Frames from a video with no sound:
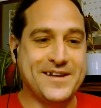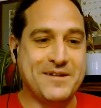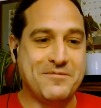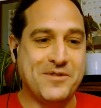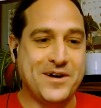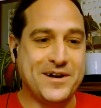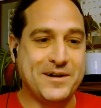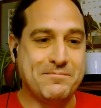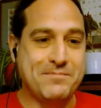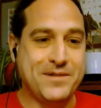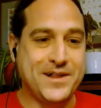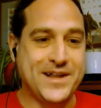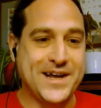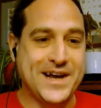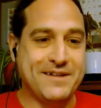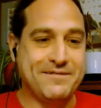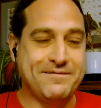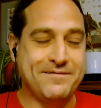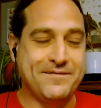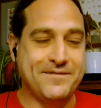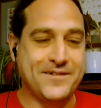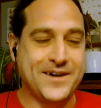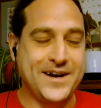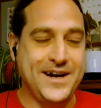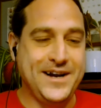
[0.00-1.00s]
They want to plant
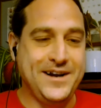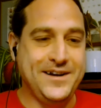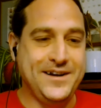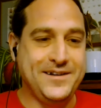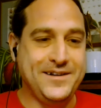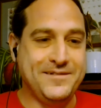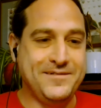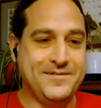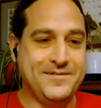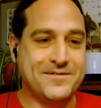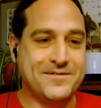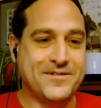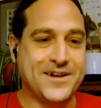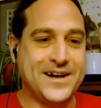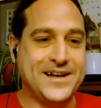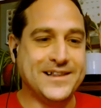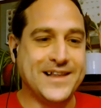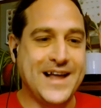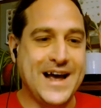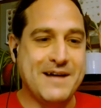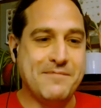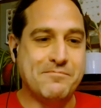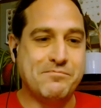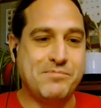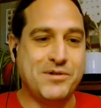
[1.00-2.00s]
free
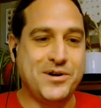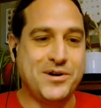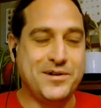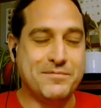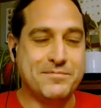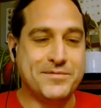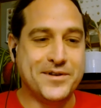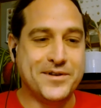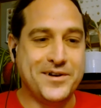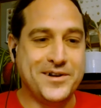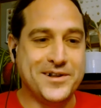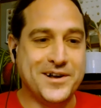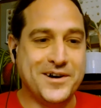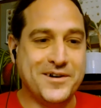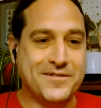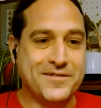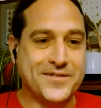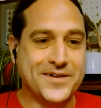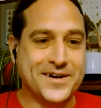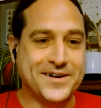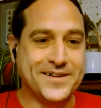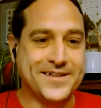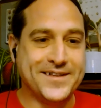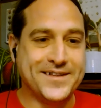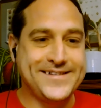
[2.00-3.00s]
light bulbs all
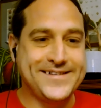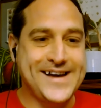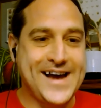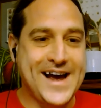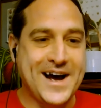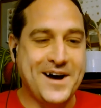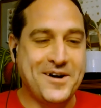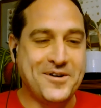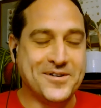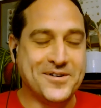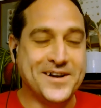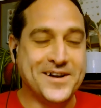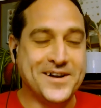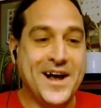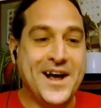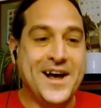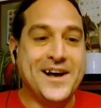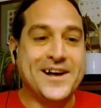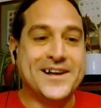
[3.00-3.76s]
over the town.